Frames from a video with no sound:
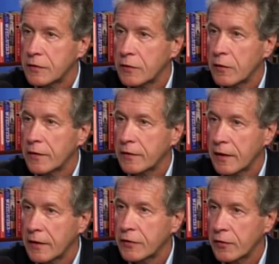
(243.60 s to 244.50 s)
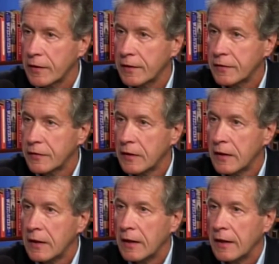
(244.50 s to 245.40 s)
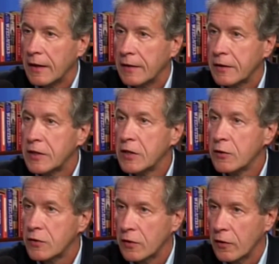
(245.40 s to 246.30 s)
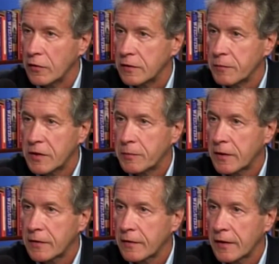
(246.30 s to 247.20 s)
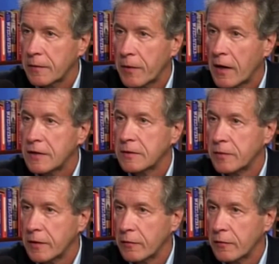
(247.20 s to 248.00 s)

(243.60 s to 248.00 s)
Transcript: to other countries, huge loans, much bigger than they could possibly